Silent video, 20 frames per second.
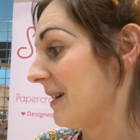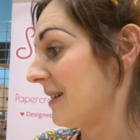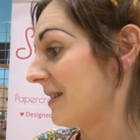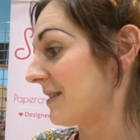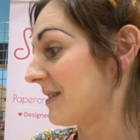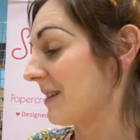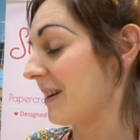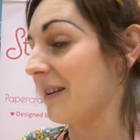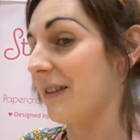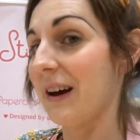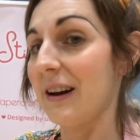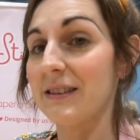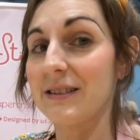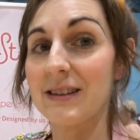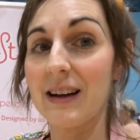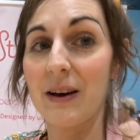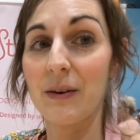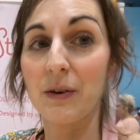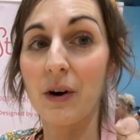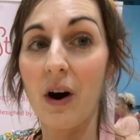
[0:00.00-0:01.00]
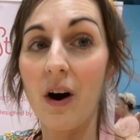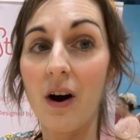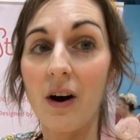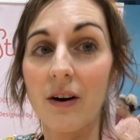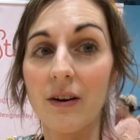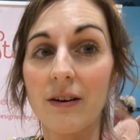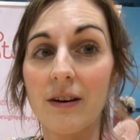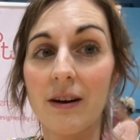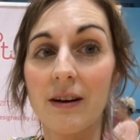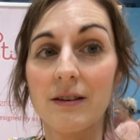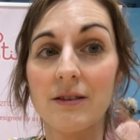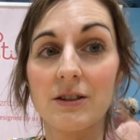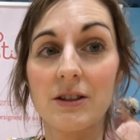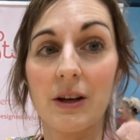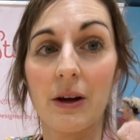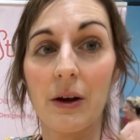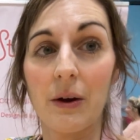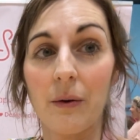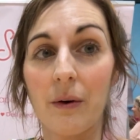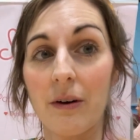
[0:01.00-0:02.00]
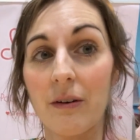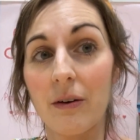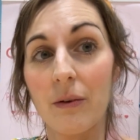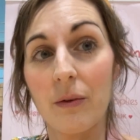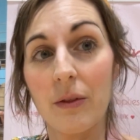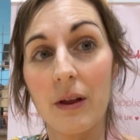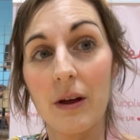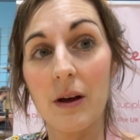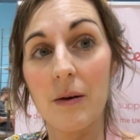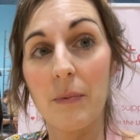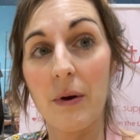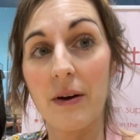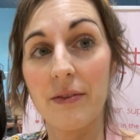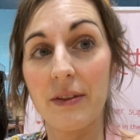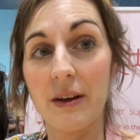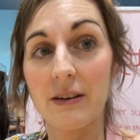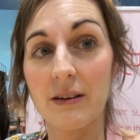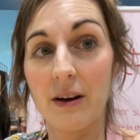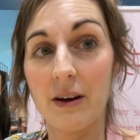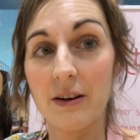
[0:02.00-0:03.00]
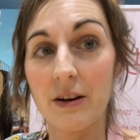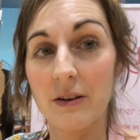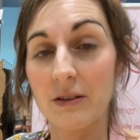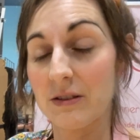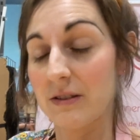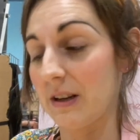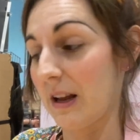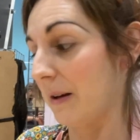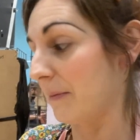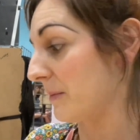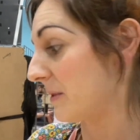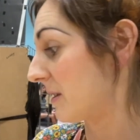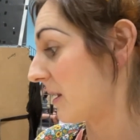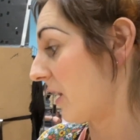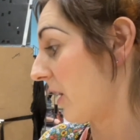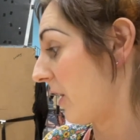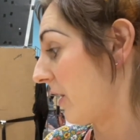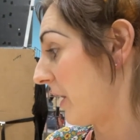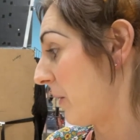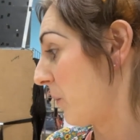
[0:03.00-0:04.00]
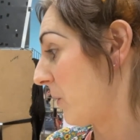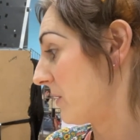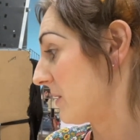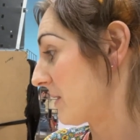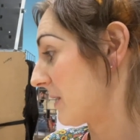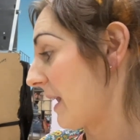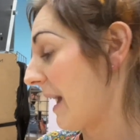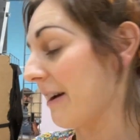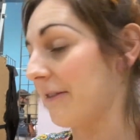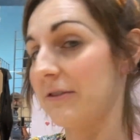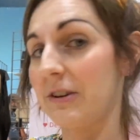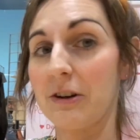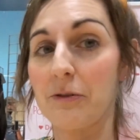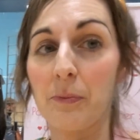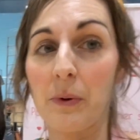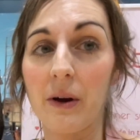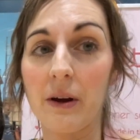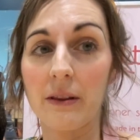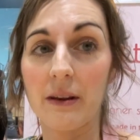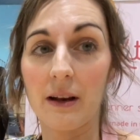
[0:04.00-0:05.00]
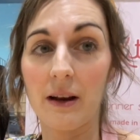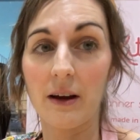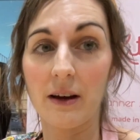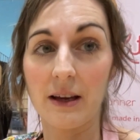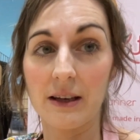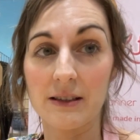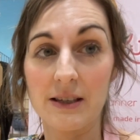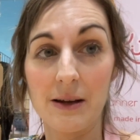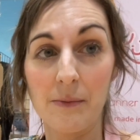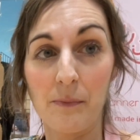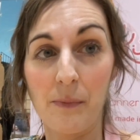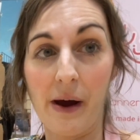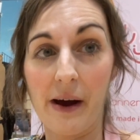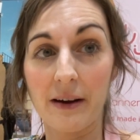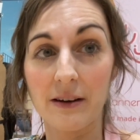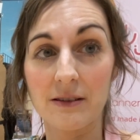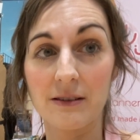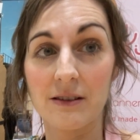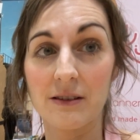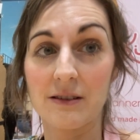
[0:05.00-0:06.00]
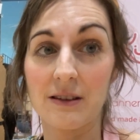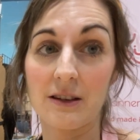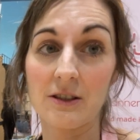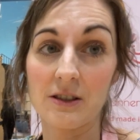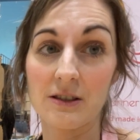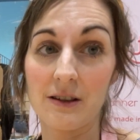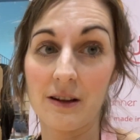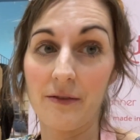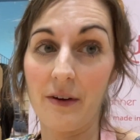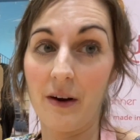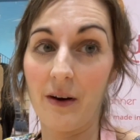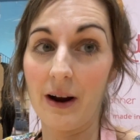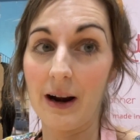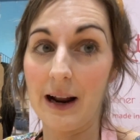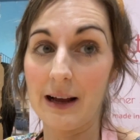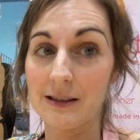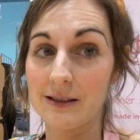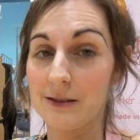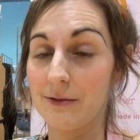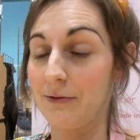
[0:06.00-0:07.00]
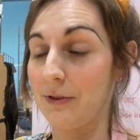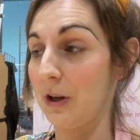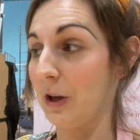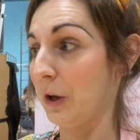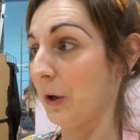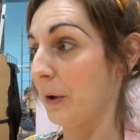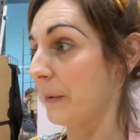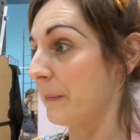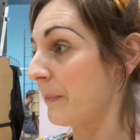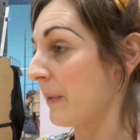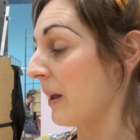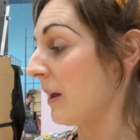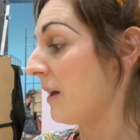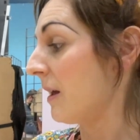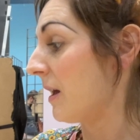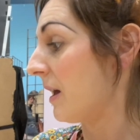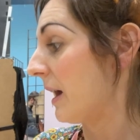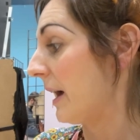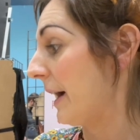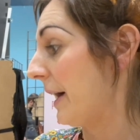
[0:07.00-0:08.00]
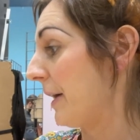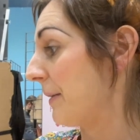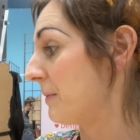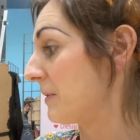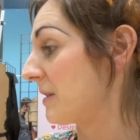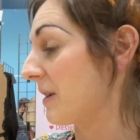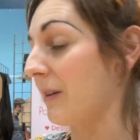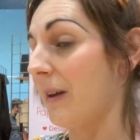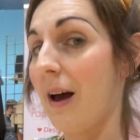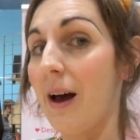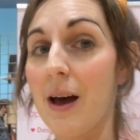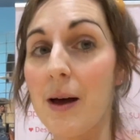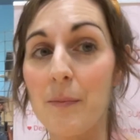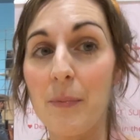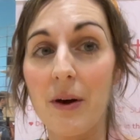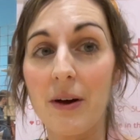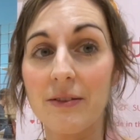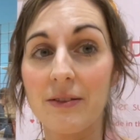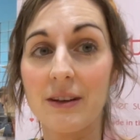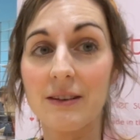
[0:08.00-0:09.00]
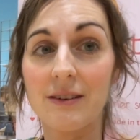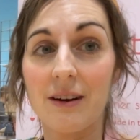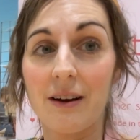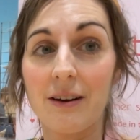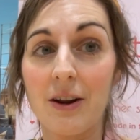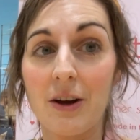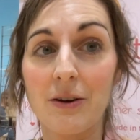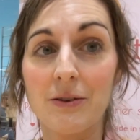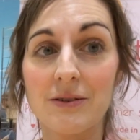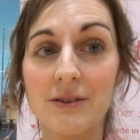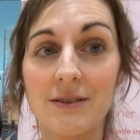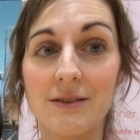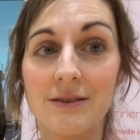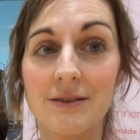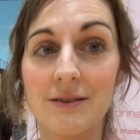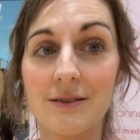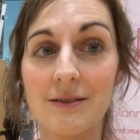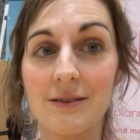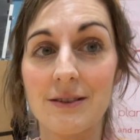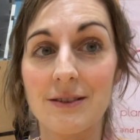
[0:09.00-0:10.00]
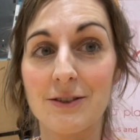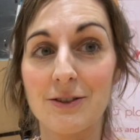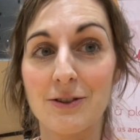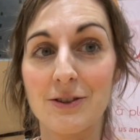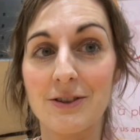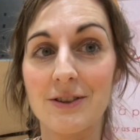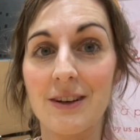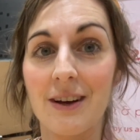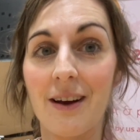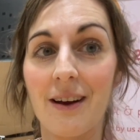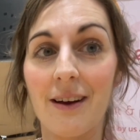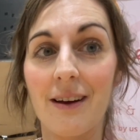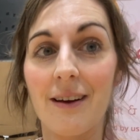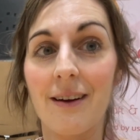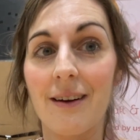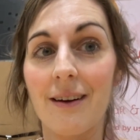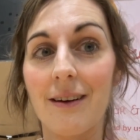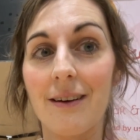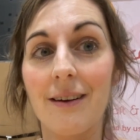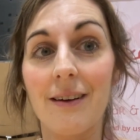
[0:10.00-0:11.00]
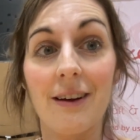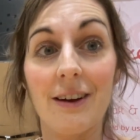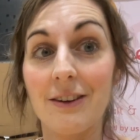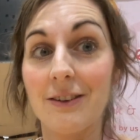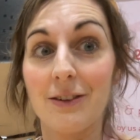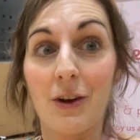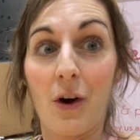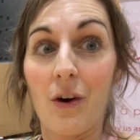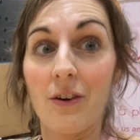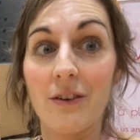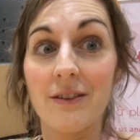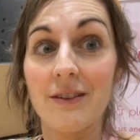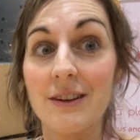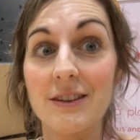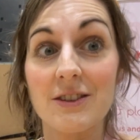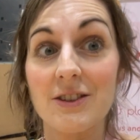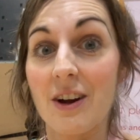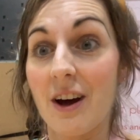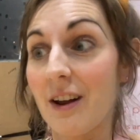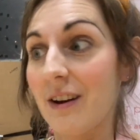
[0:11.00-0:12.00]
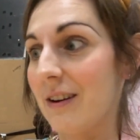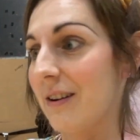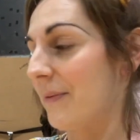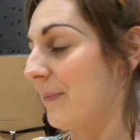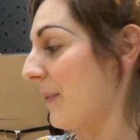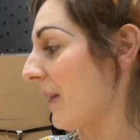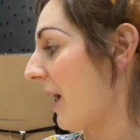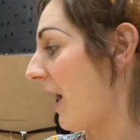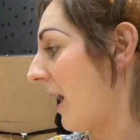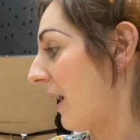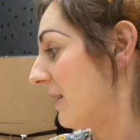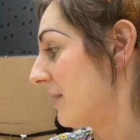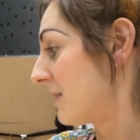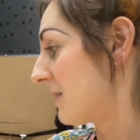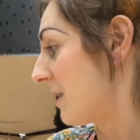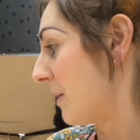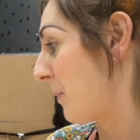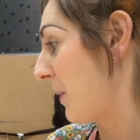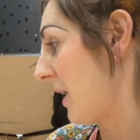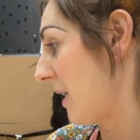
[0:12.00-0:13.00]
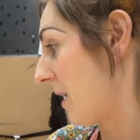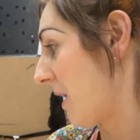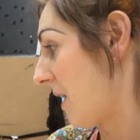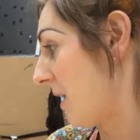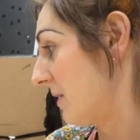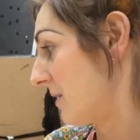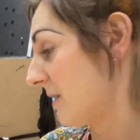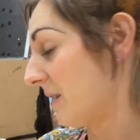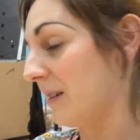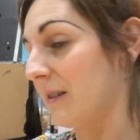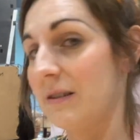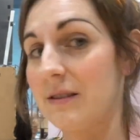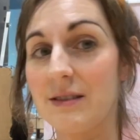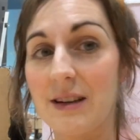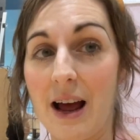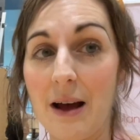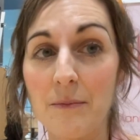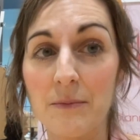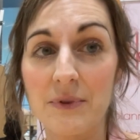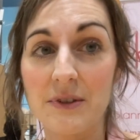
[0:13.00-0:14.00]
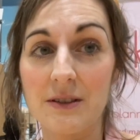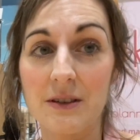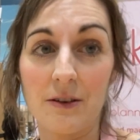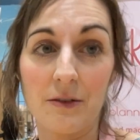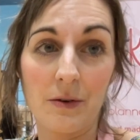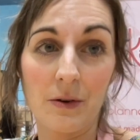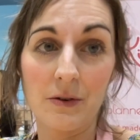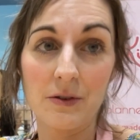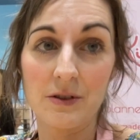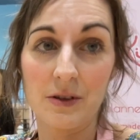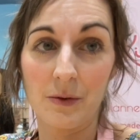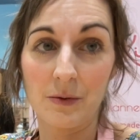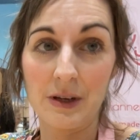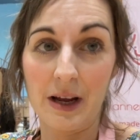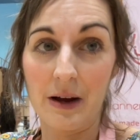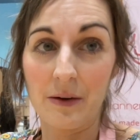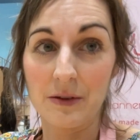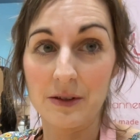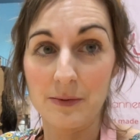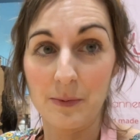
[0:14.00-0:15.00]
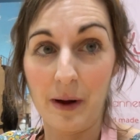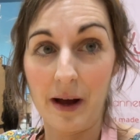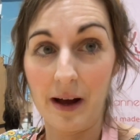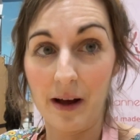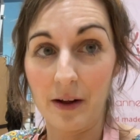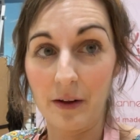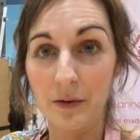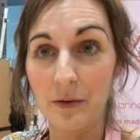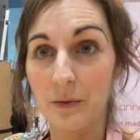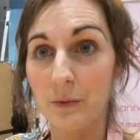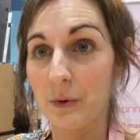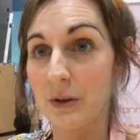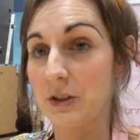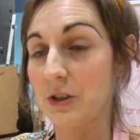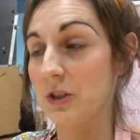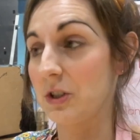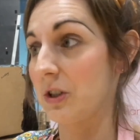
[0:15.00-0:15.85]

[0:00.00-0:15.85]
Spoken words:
So that's now gone, and so are all the birthday dino stamps. The only ones left I've put in the Lucky Dip bags because they're just the very last few. So yeah, birthday dinos is gone, it's done. And the bee garden stamps are all sold out as well, which